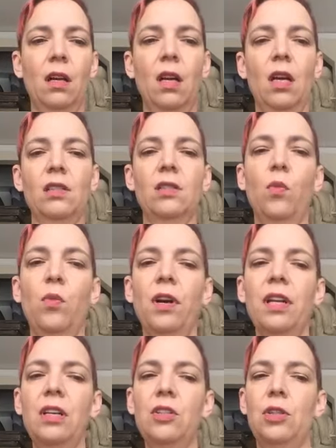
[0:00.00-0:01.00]
So we're
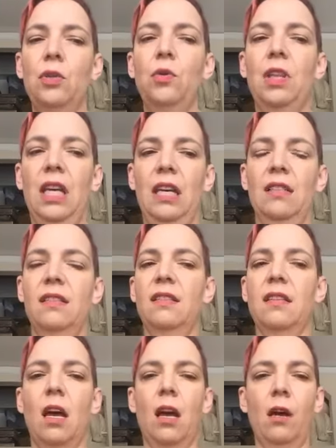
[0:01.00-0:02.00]
going to do this
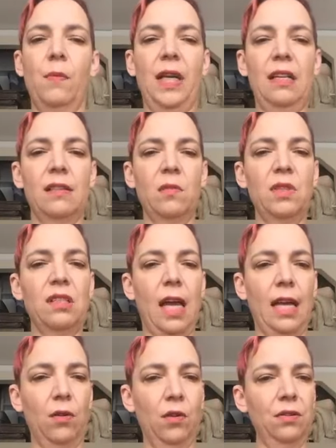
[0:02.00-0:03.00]
um, in some
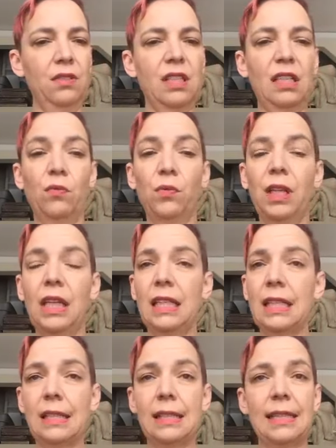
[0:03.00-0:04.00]
cycles, and it really
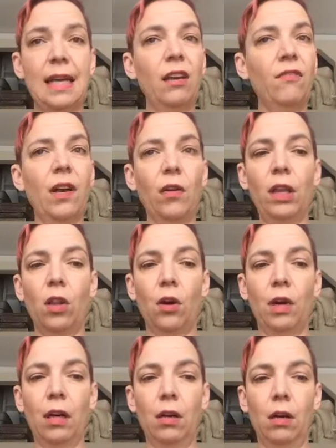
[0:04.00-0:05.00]
doesn't take very
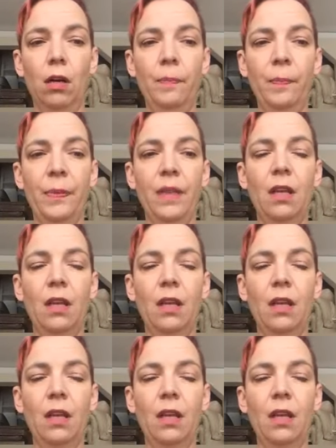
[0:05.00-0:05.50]
long at all.